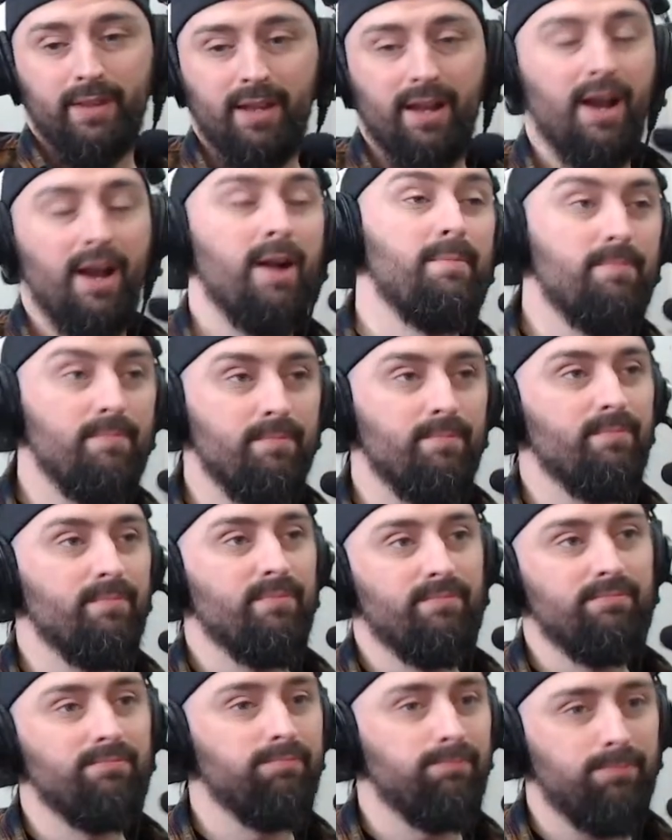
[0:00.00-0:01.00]

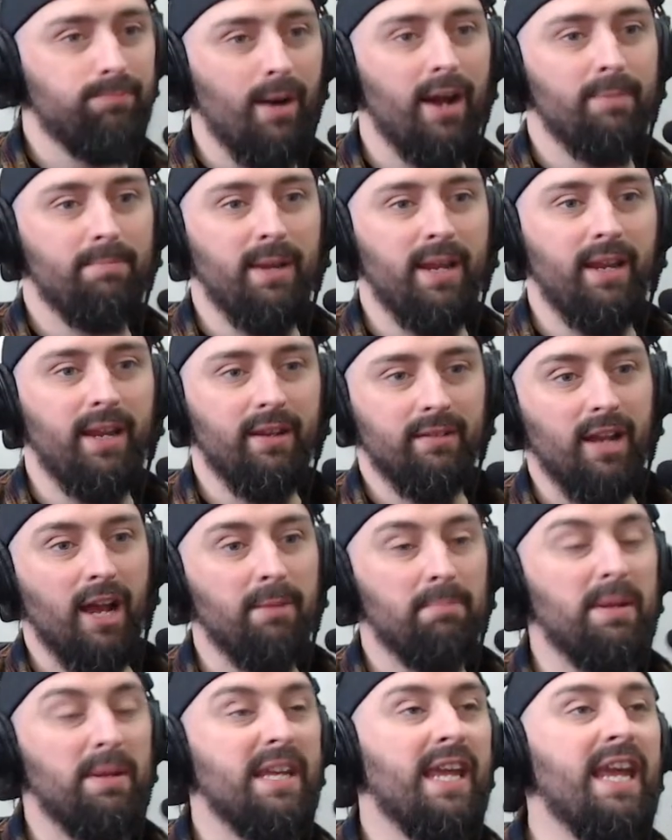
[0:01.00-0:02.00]
I'd be
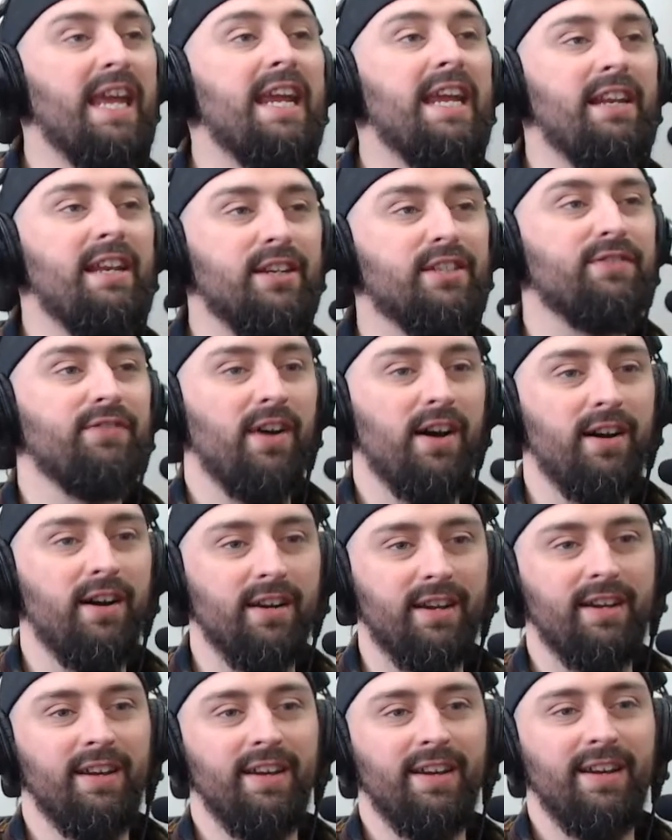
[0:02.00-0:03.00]
keen as
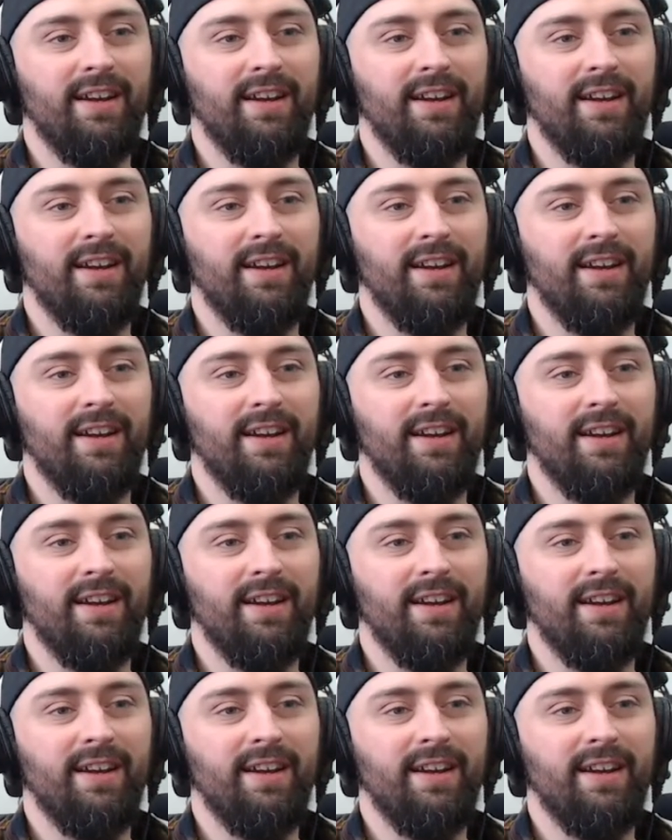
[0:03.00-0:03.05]
fuck.